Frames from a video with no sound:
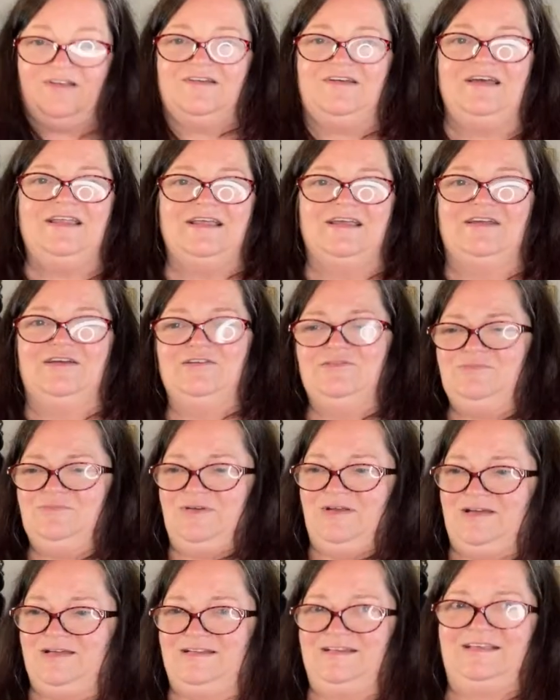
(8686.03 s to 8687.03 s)
God, I hope
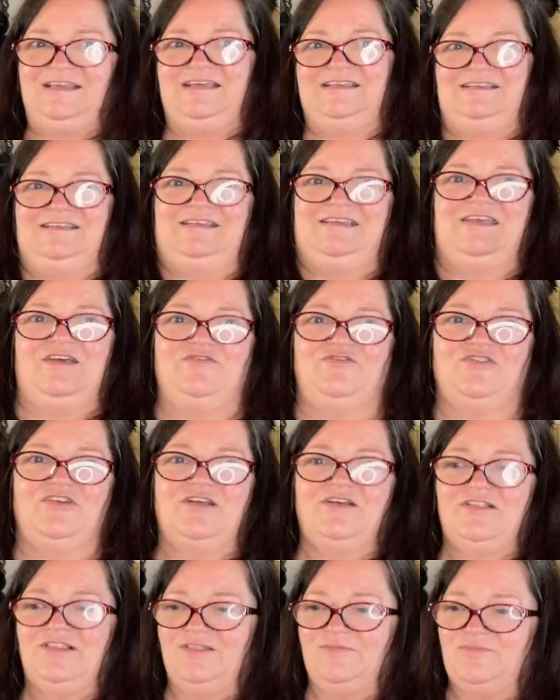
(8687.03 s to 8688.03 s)
not. I catch
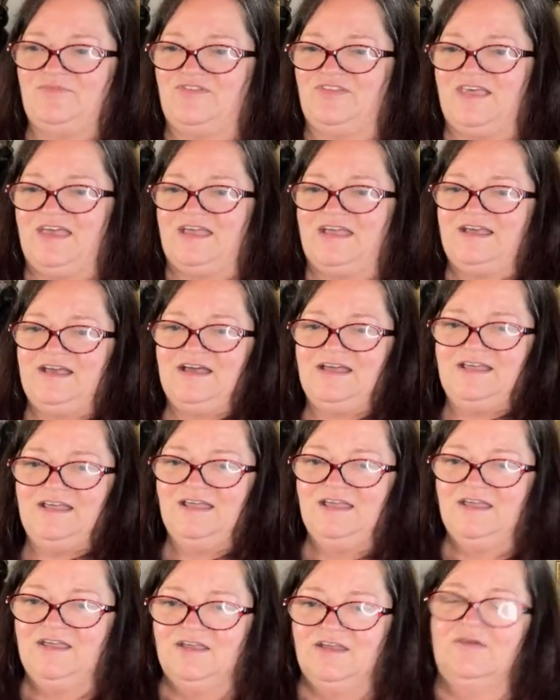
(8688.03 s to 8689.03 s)
a glimpse of that gut.
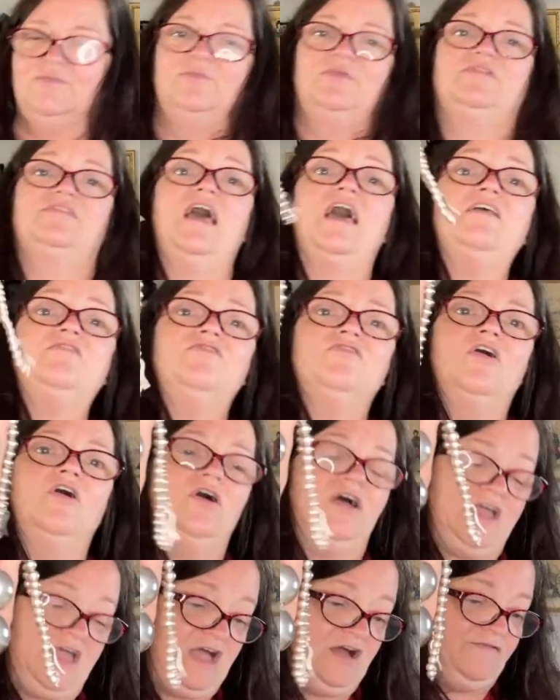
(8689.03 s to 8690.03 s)
But that's all
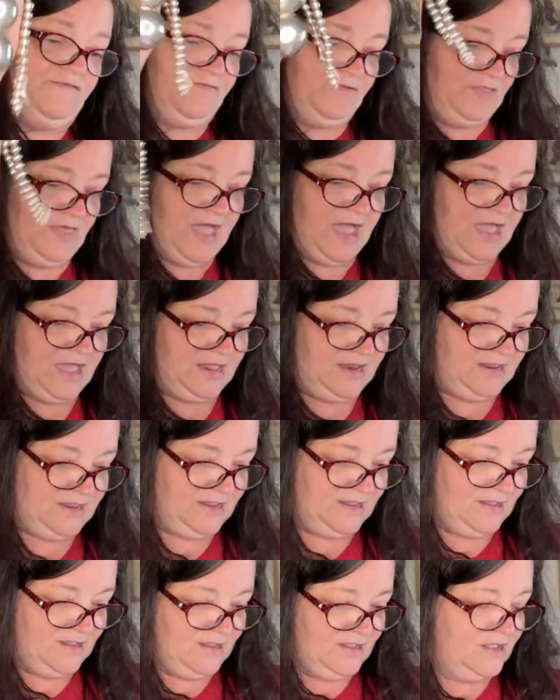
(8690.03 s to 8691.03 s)
I have for that.
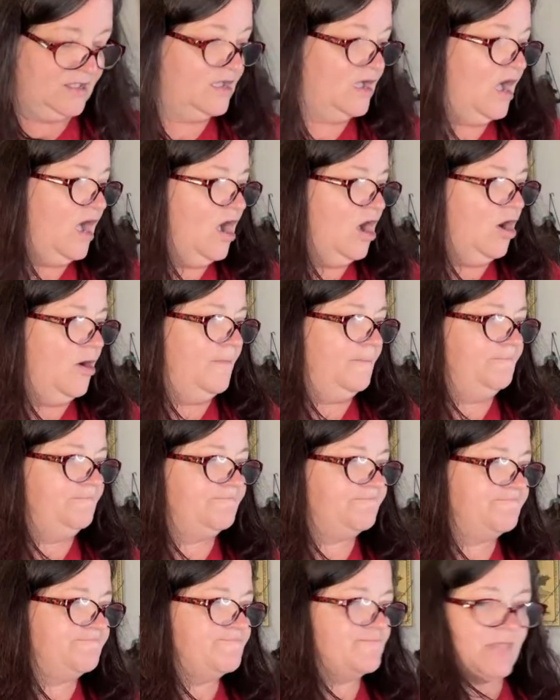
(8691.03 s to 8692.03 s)

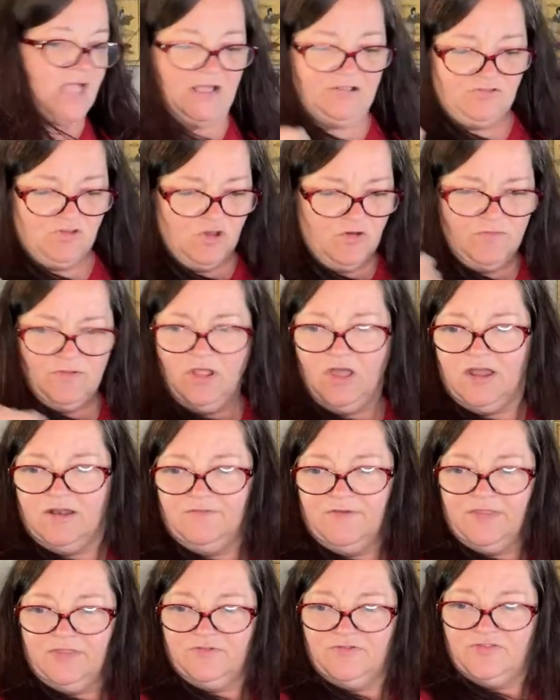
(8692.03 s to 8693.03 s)
I do have a lot of
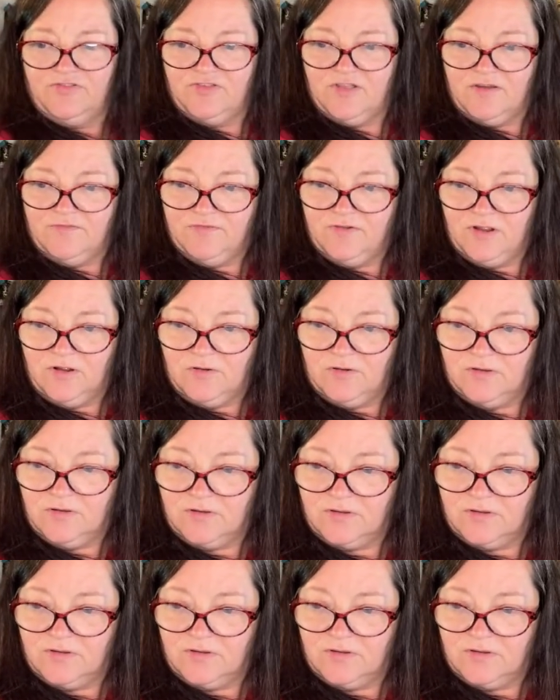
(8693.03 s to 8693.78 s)
other stuff here.